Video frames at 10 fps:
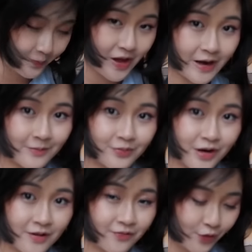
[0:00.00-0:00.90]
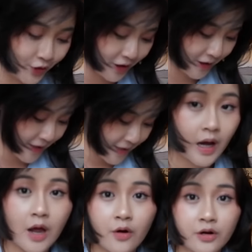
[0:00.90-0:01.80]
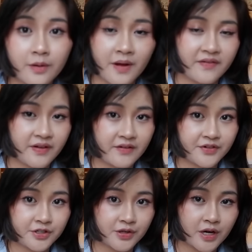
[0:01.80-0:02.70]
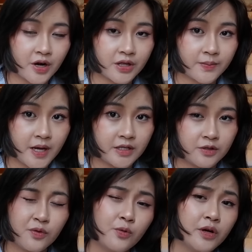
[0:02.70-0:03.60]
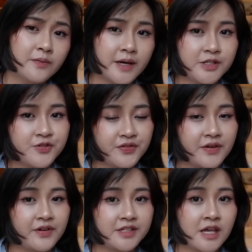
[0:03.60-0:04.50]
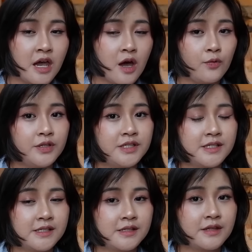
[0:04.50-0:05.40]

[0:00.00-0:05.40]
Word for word: getting pretty full. I ordered my favorite drink on the menu. Well, one of my two favorites, which is